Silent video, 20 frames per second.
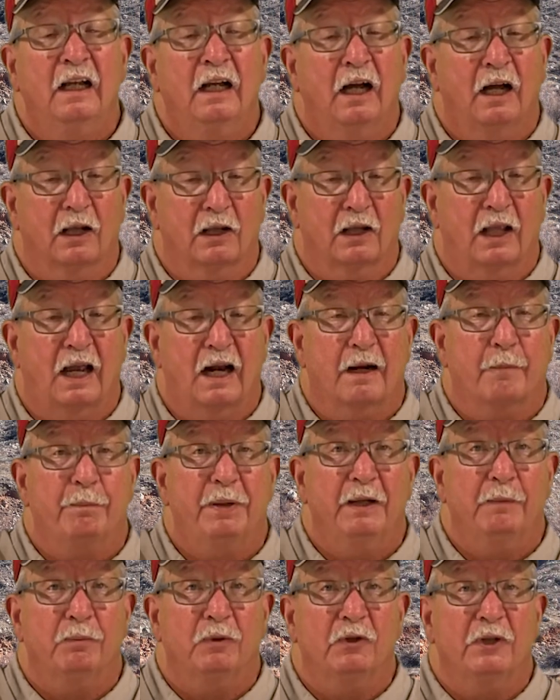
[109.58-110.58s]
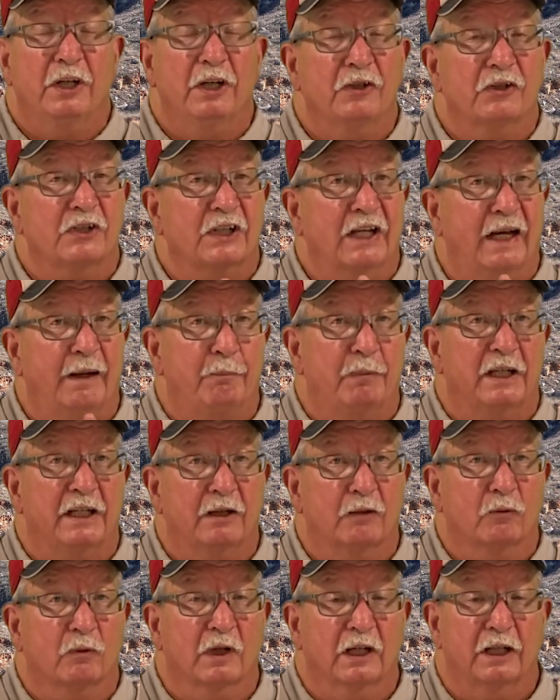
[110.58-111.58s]
A lot of people use that, but you
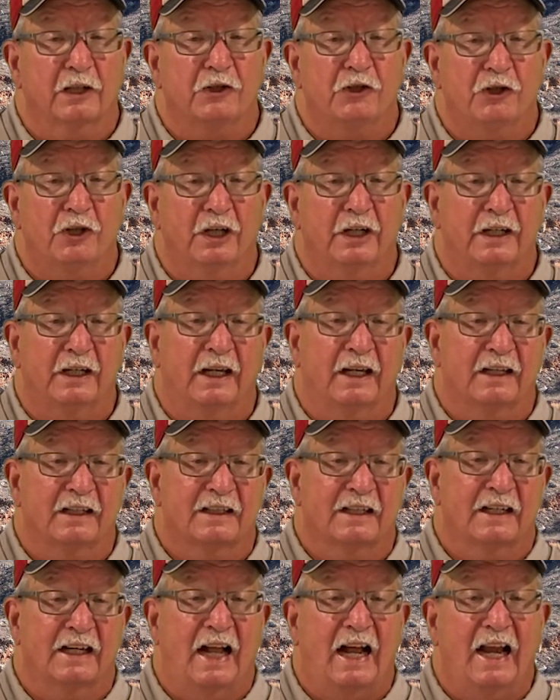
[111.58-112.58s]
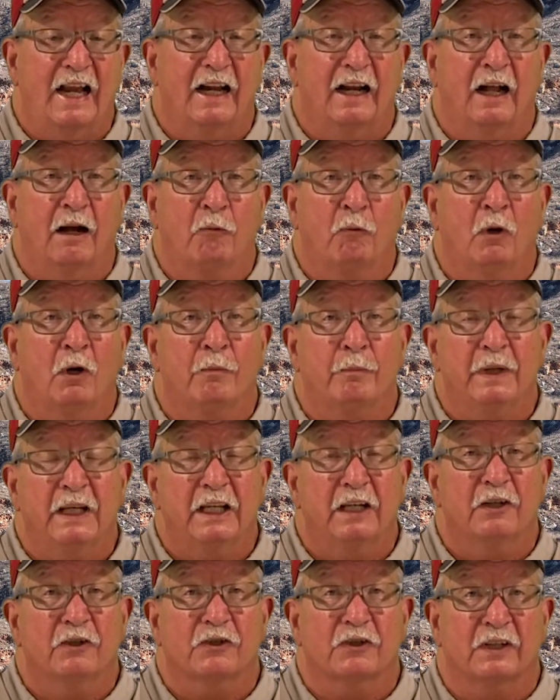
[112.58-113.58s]
really shouldn't, and tonight, I won't be
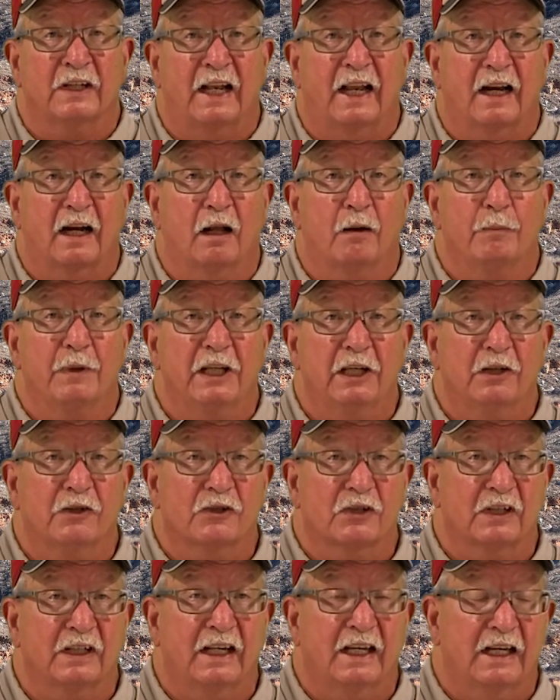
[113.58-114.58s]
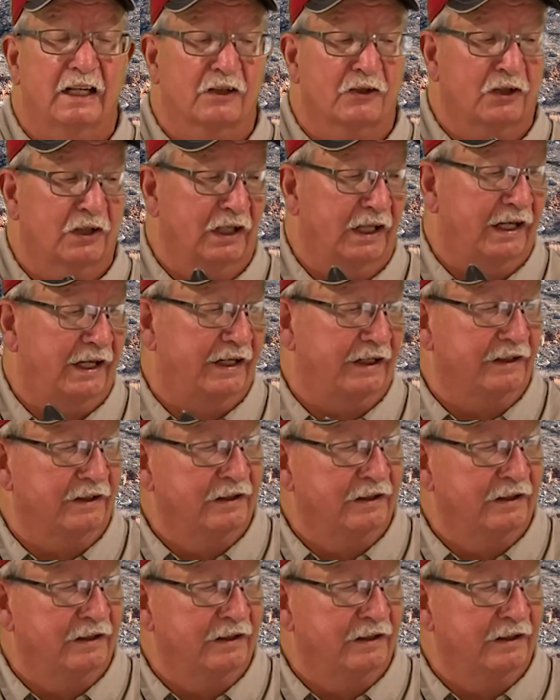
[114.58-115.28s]
using that. I'll be using the insulated.